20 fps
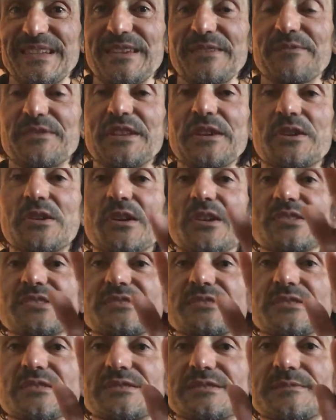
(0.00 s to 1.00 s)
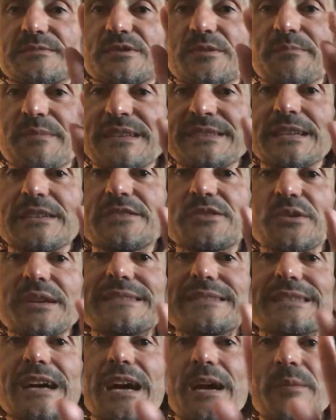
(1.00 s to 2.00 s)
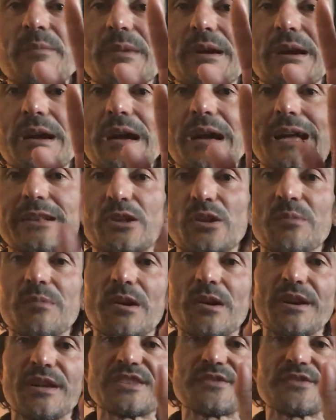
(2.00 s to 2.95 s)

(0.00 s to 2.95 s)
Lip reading: Because the mandatory time at Le Mans is 4